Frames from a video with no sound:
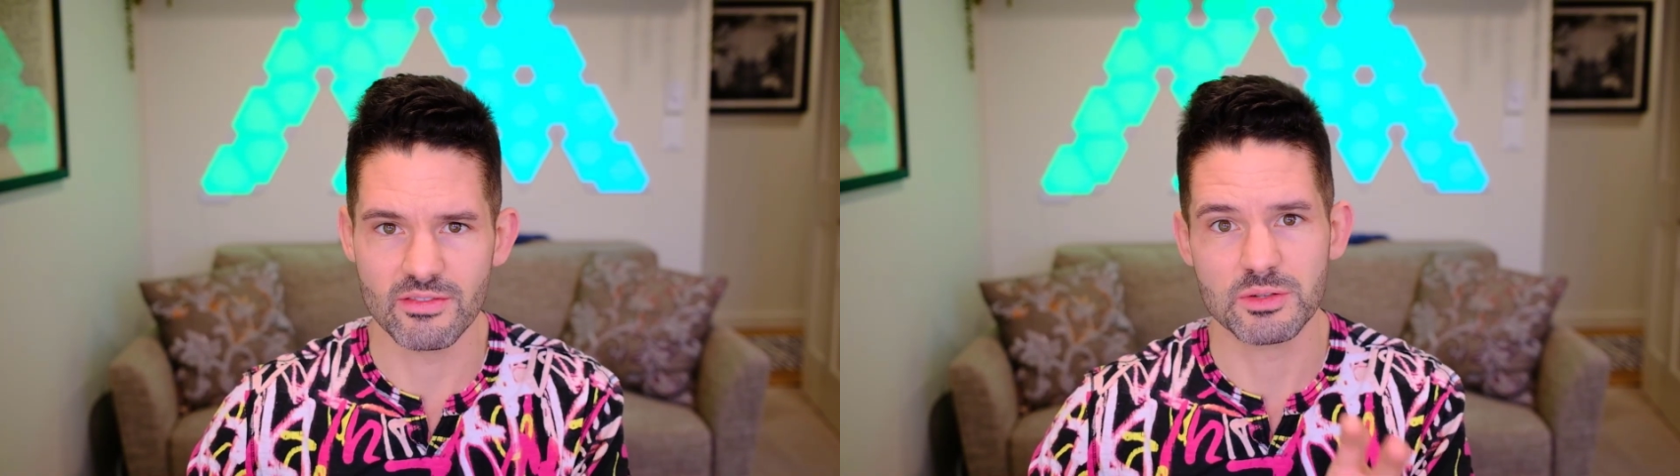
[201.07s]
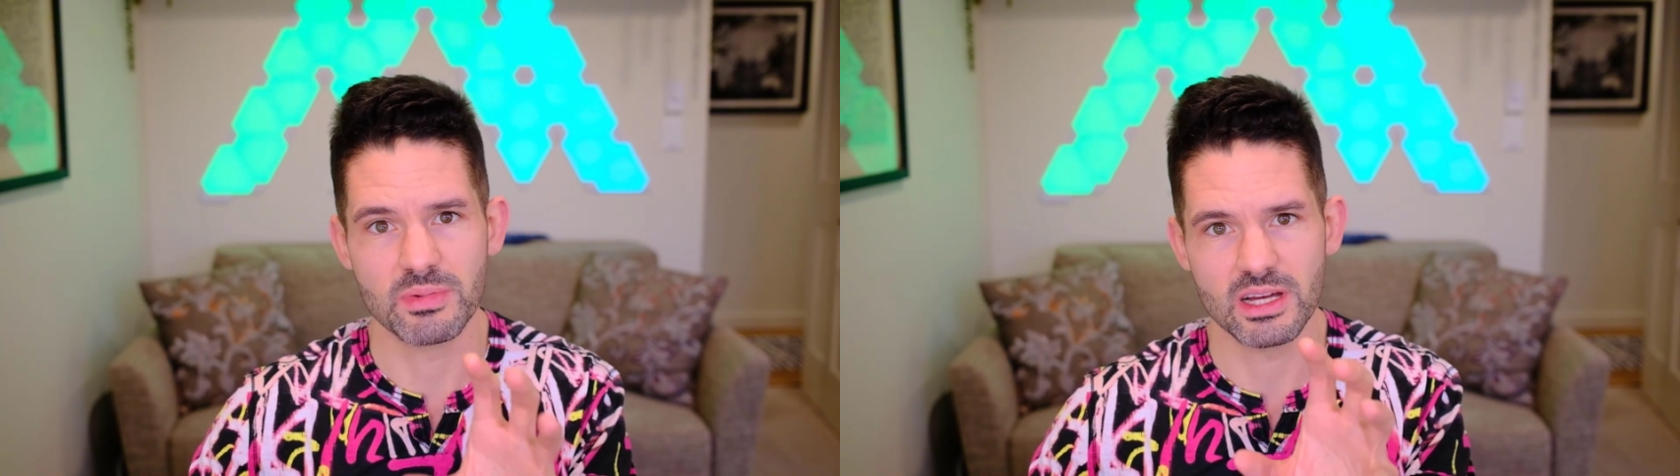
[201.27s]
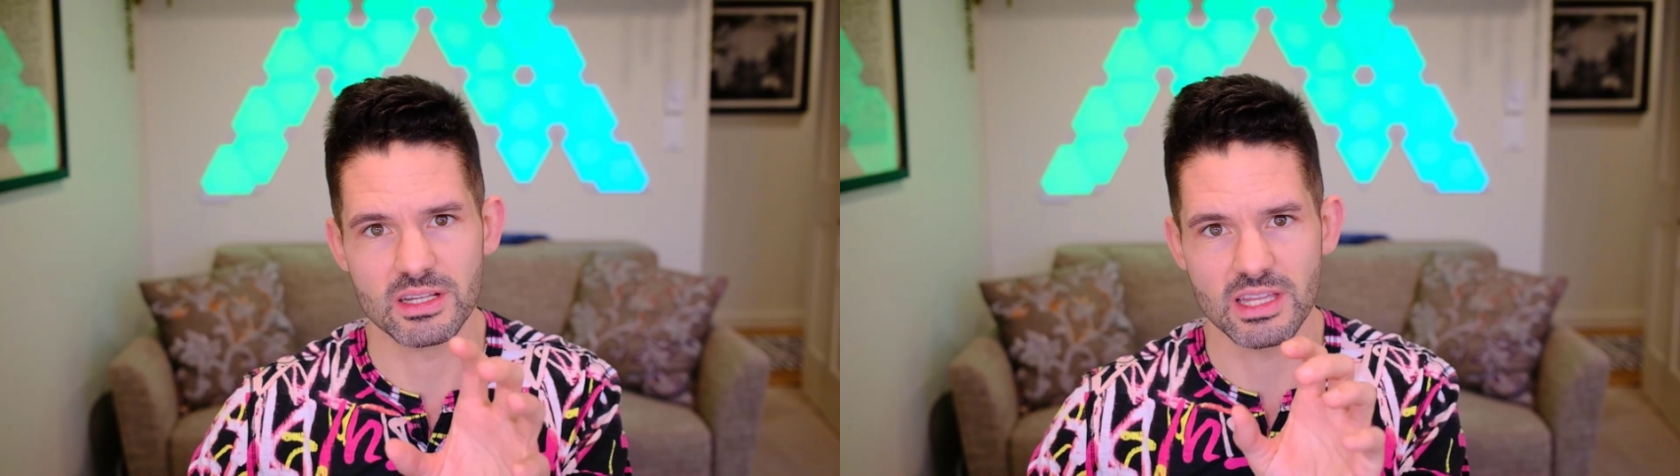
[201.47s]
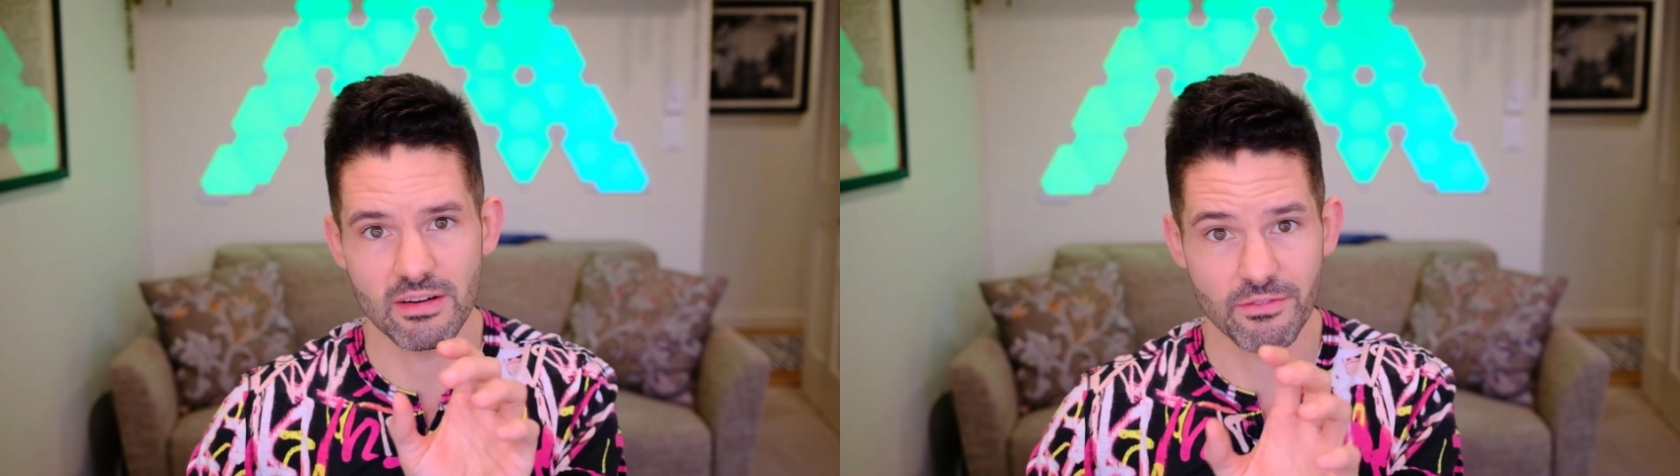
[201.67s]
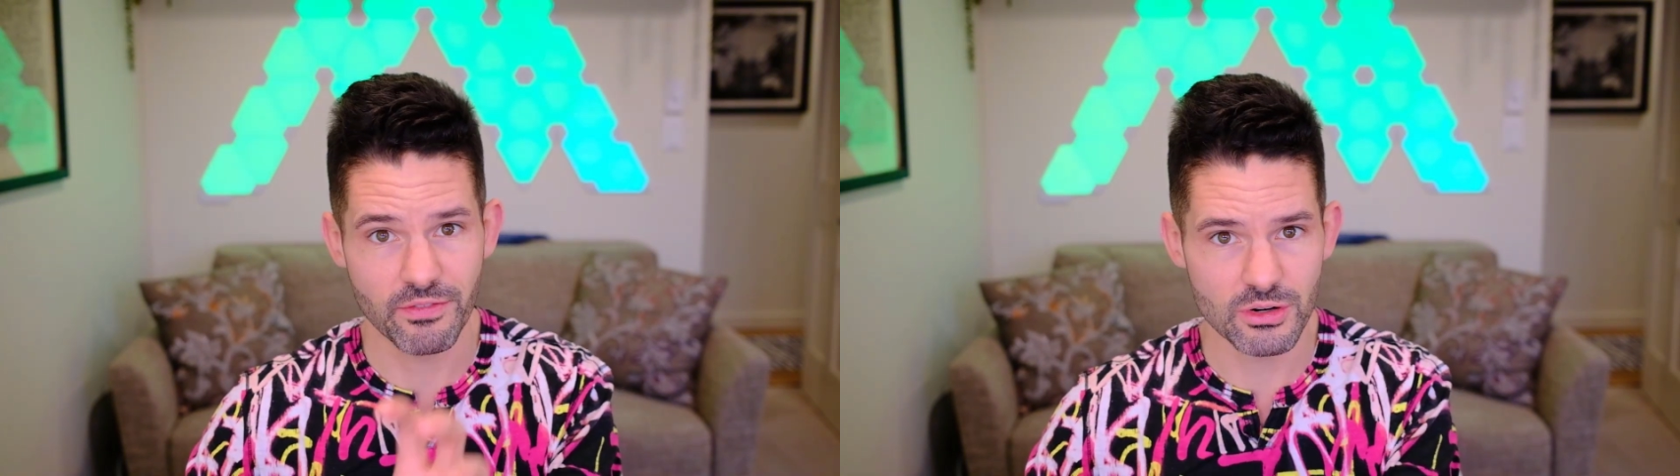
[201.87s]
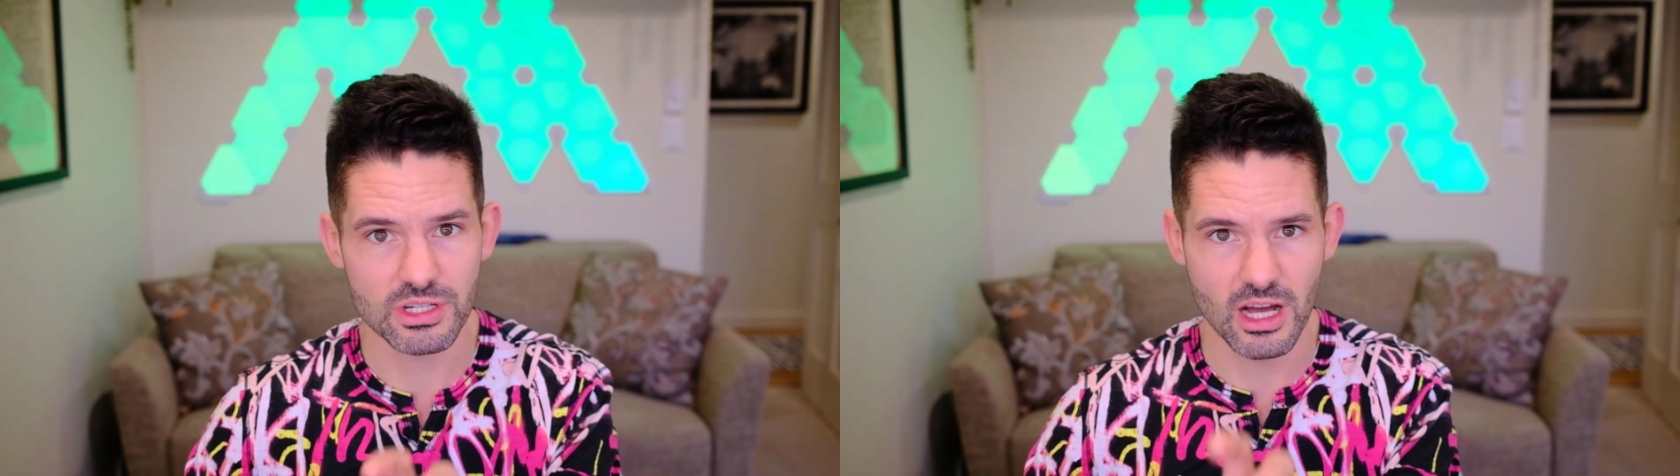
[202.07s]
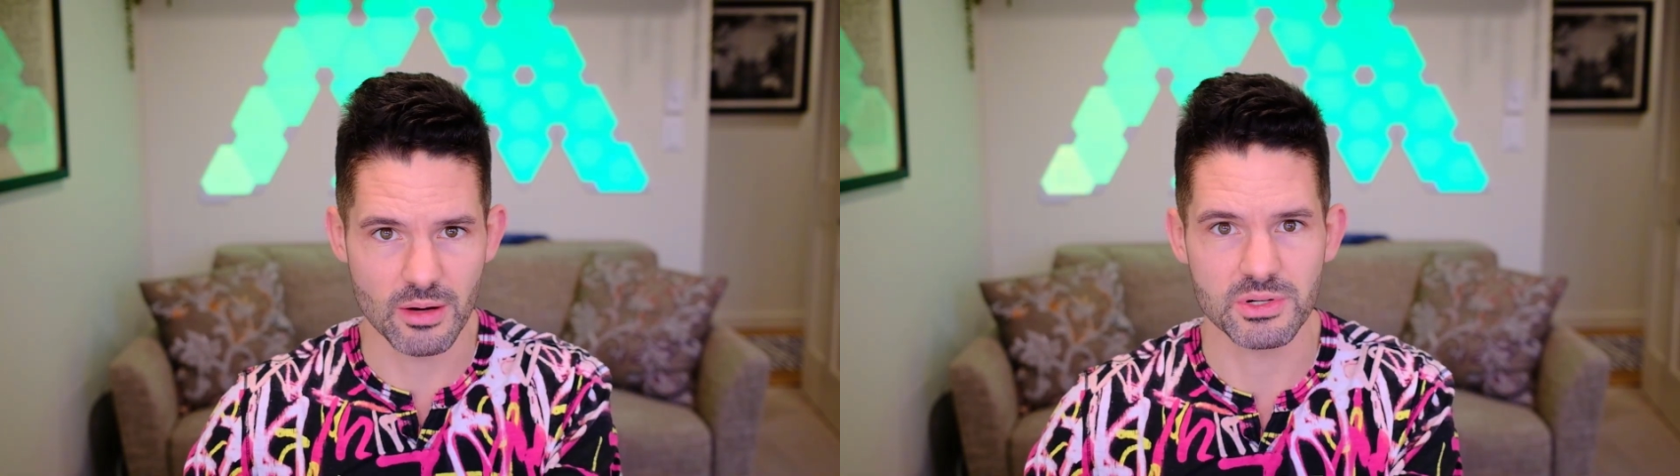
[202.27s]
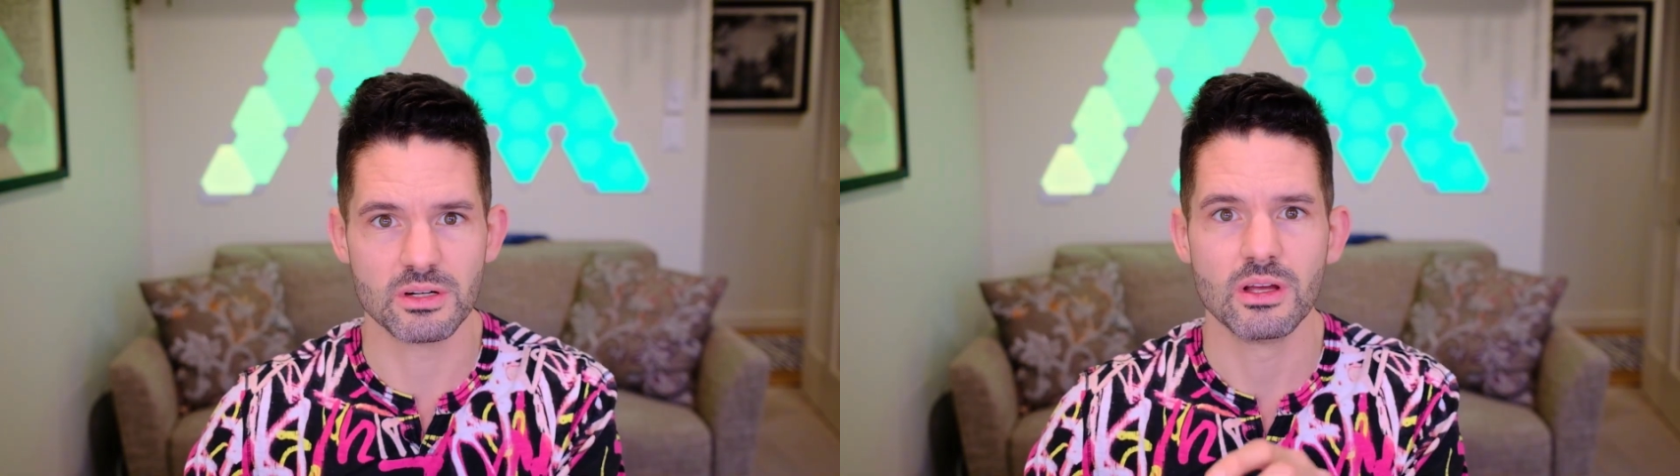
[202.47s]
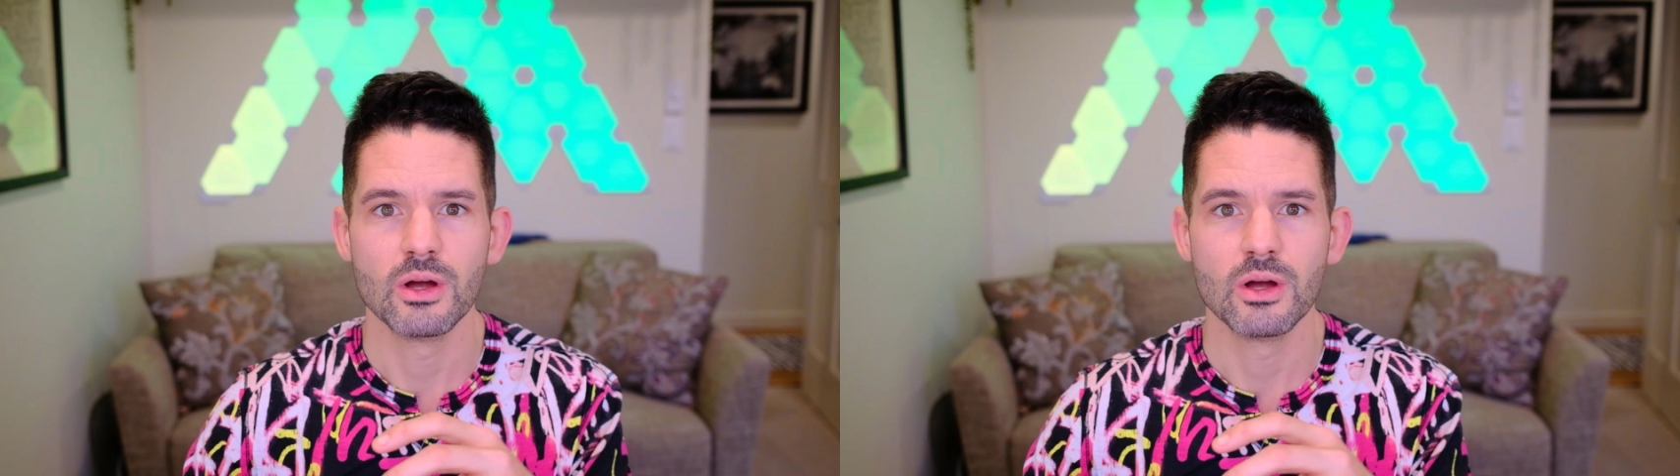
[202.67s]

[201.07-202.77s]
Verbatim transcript: because that first option